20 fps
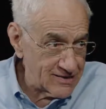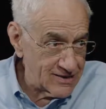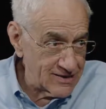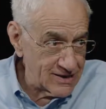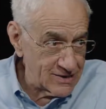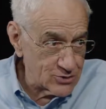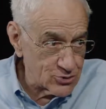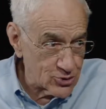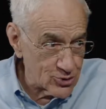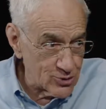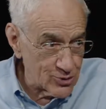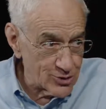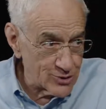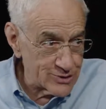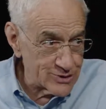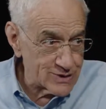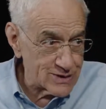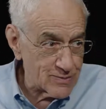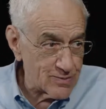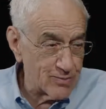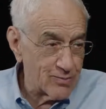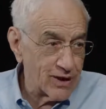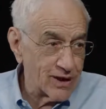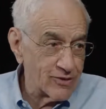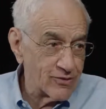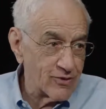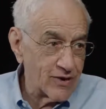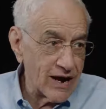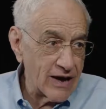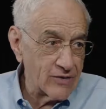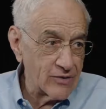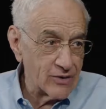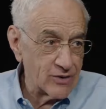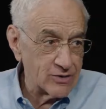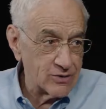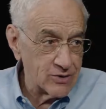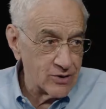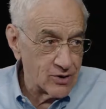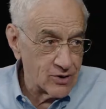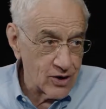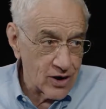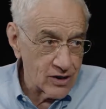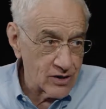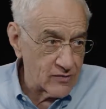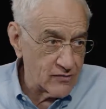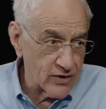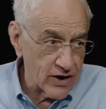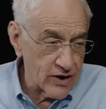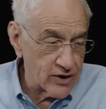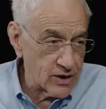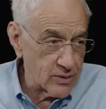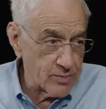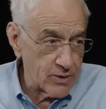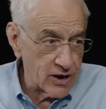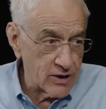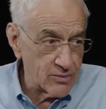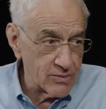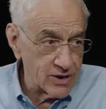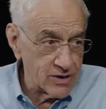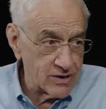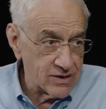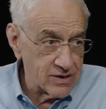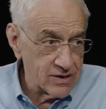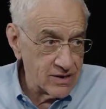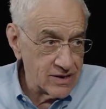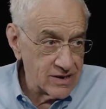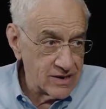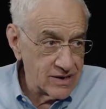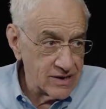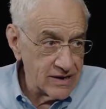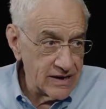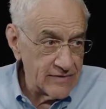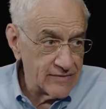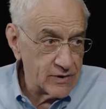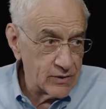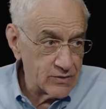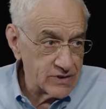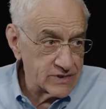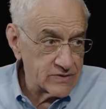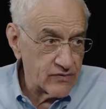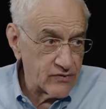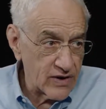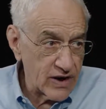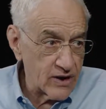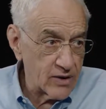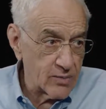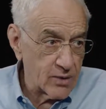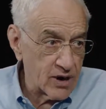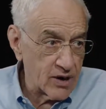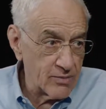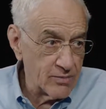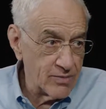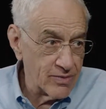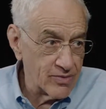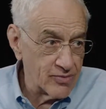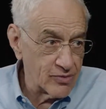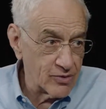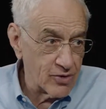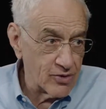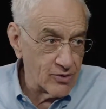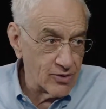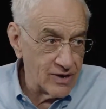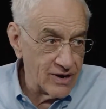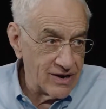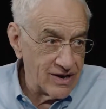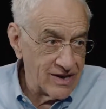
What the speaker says: intruders, but rather to call the fire department if there was a firebomb thrown.